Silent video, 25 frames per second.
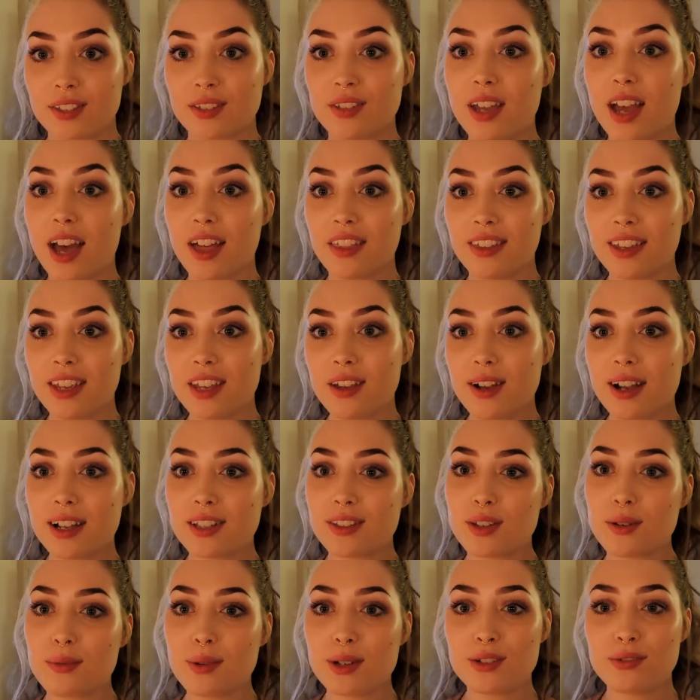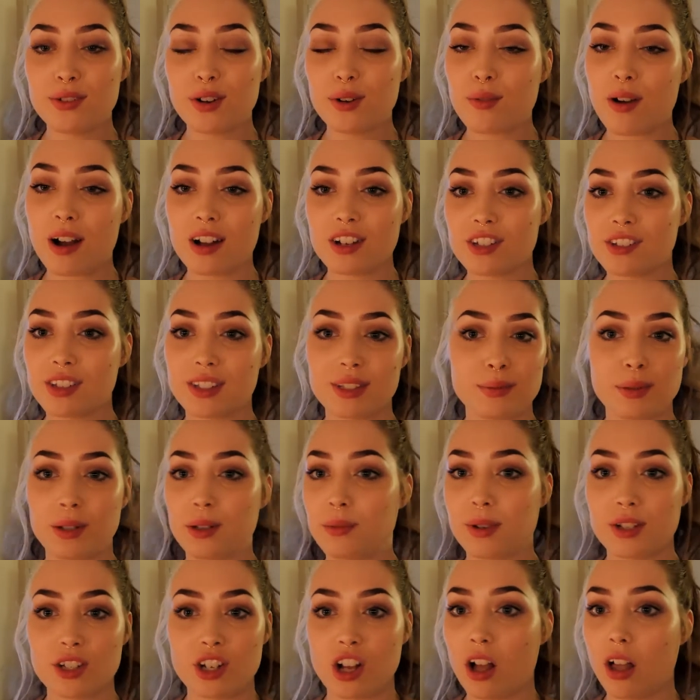So yeah, thank you guys so much for watching. That's pretty
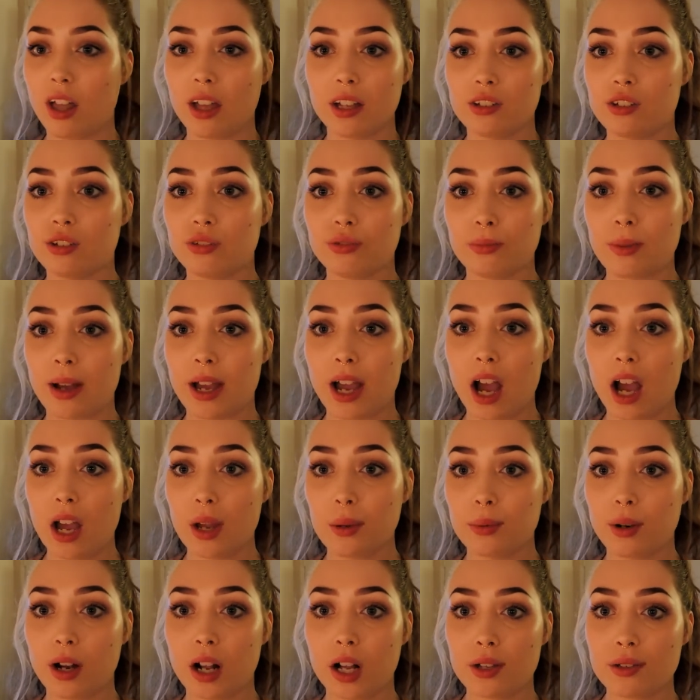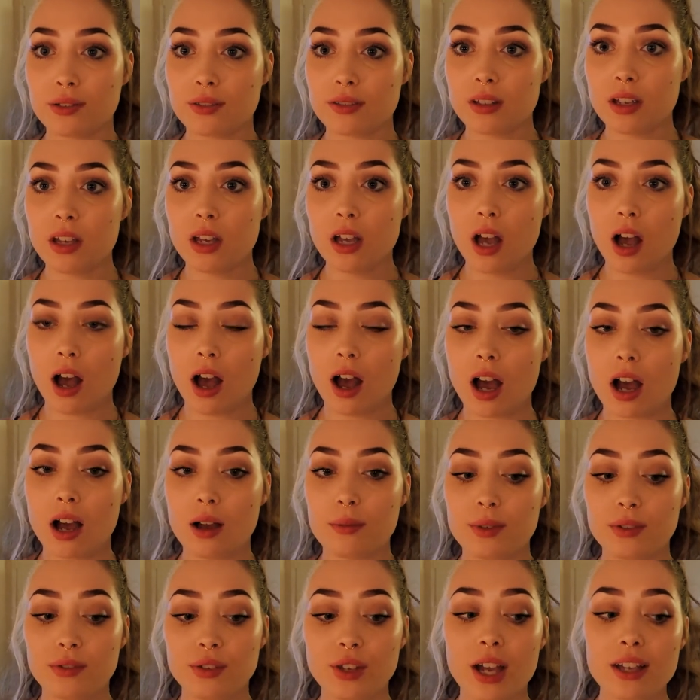much all I do for my eyebrows.
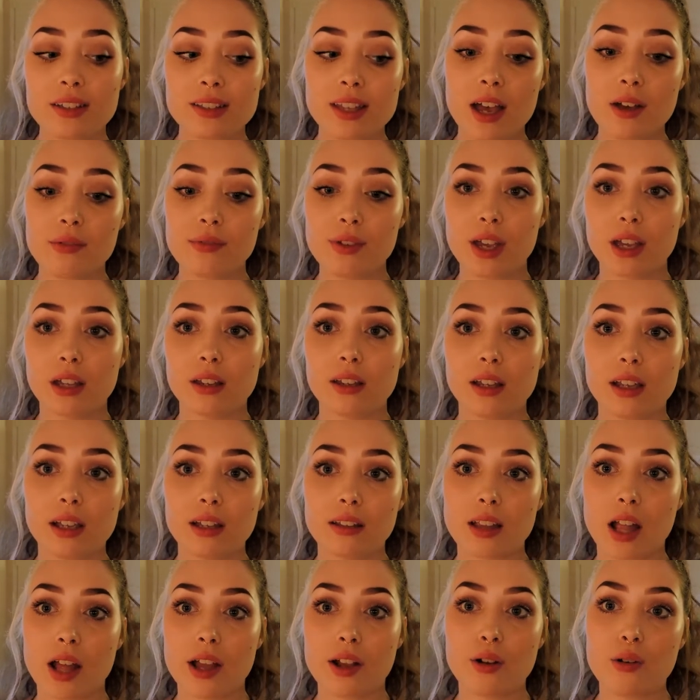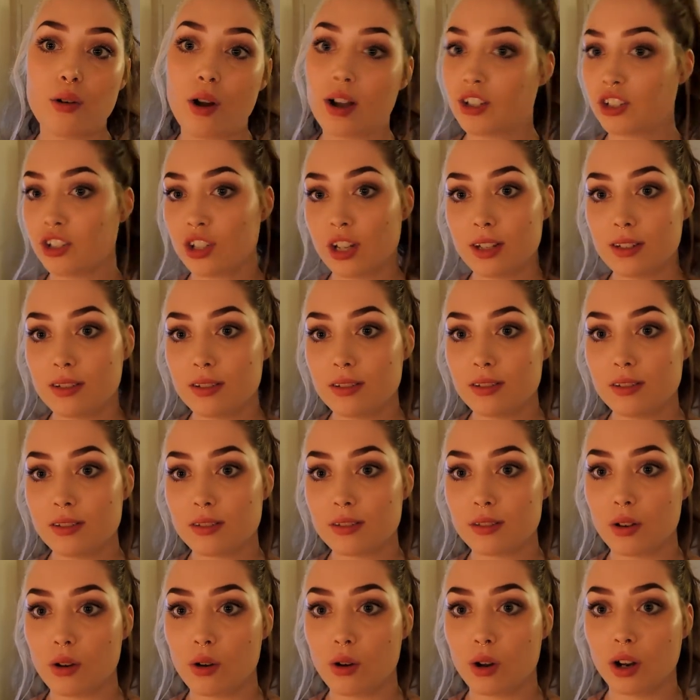If you guys have any like
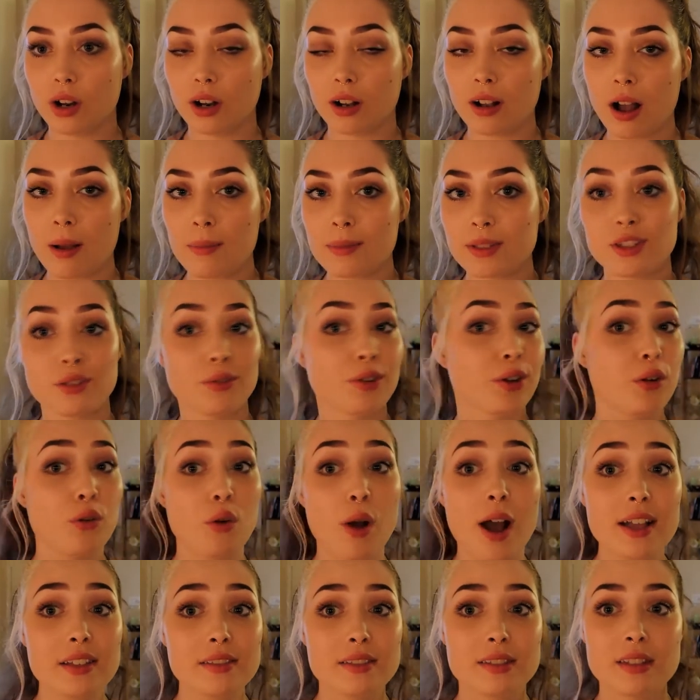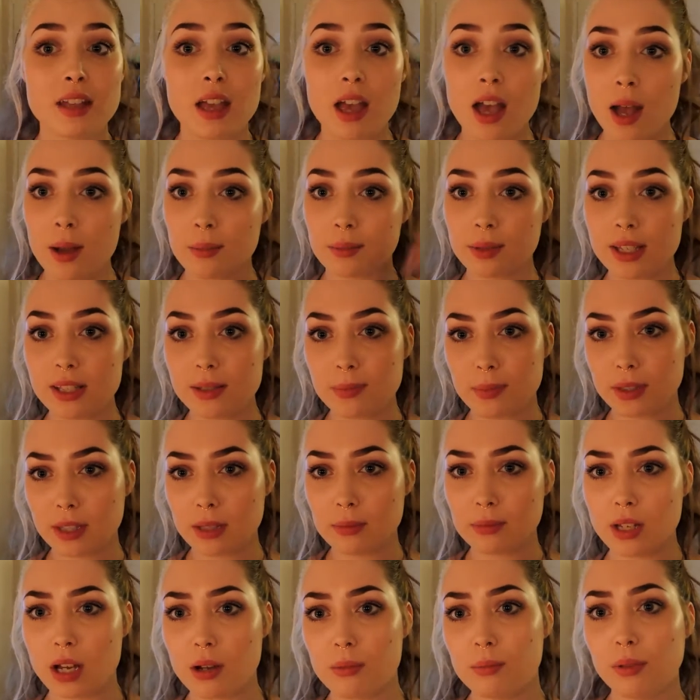questions or comments or requests, please put
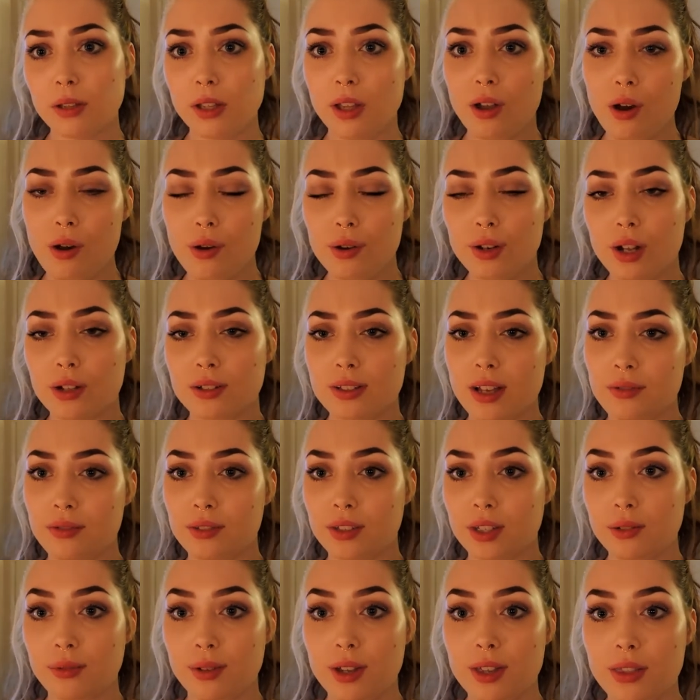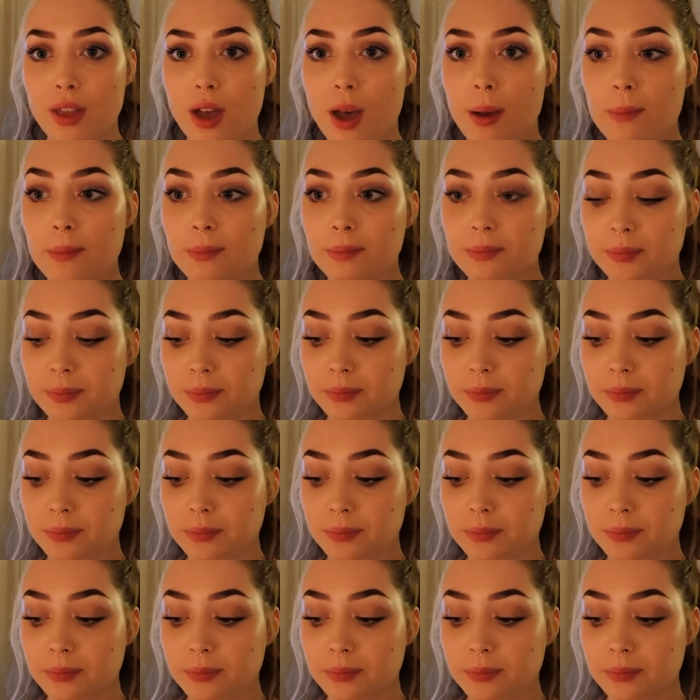them down below and I'll definitely read them